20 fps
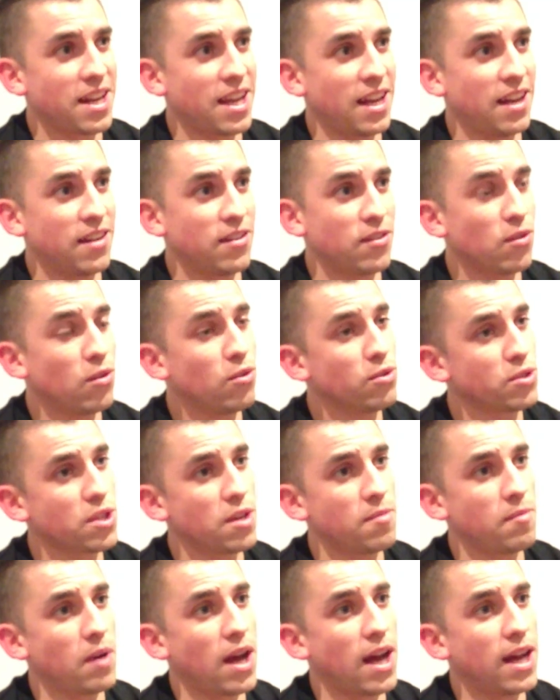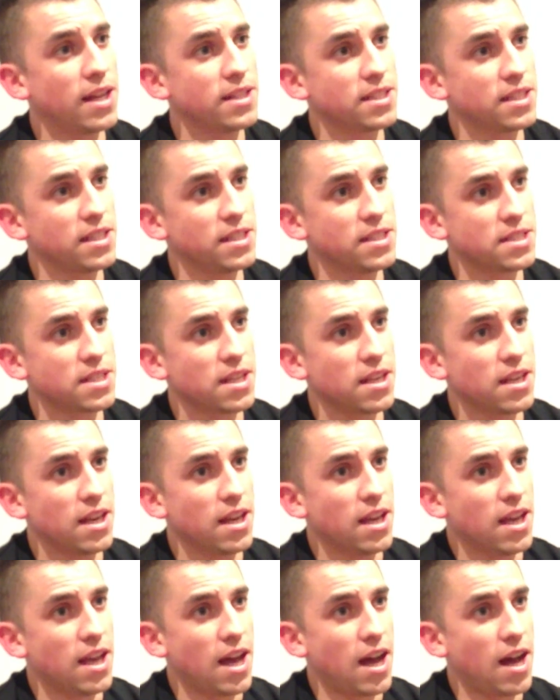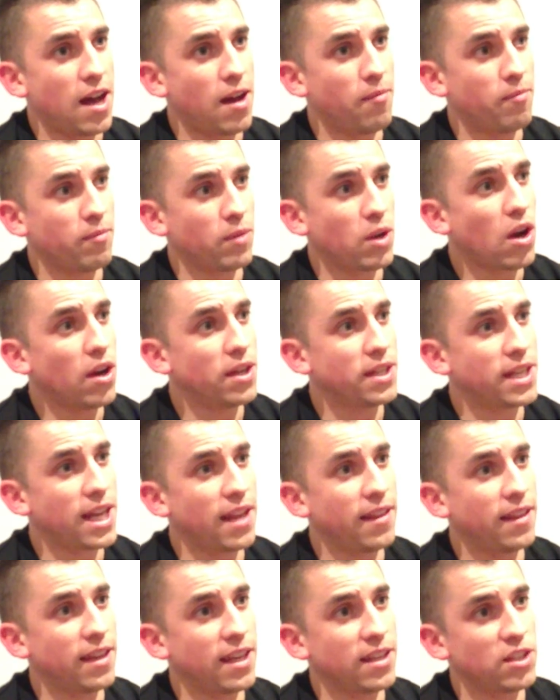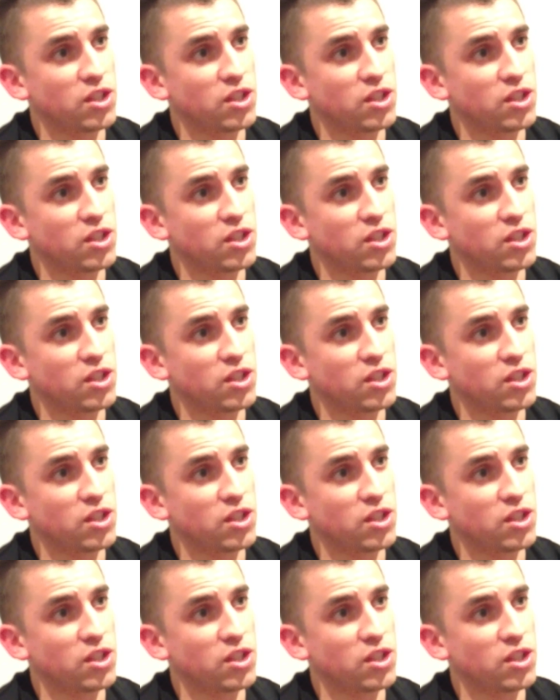And also my auntie's gone down there.